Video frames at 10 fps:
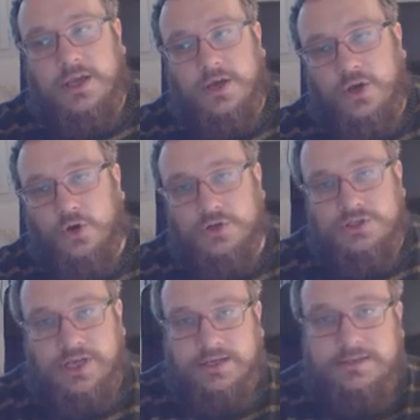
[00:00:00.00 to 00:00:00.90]
a
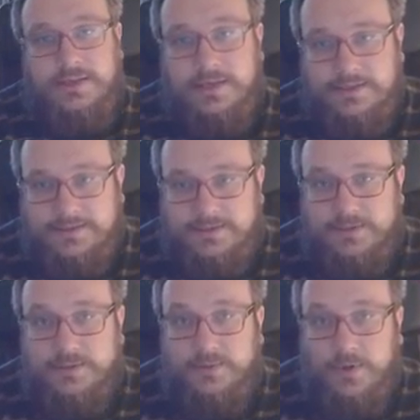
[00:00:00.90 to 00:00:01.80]
contact
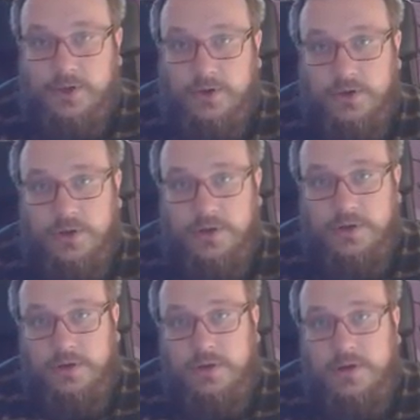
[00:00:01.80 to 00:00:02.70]
list where you
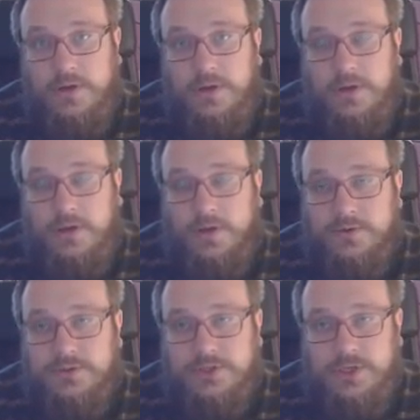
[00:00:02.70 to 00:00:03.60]
can go
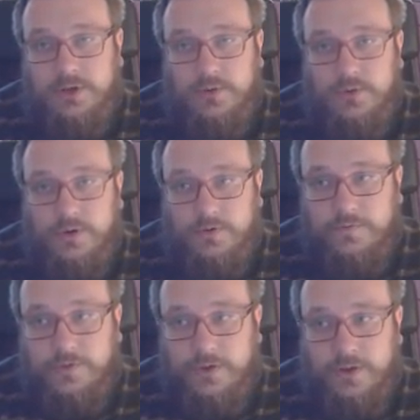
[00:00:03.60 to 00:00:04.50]
and see all
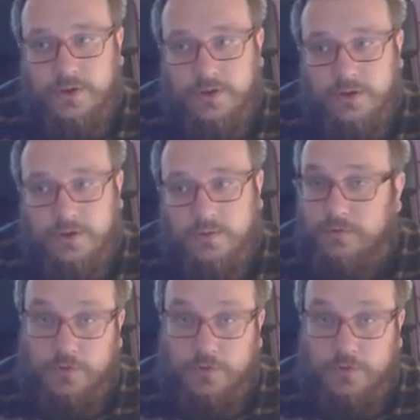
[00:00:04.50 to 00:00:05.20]
of your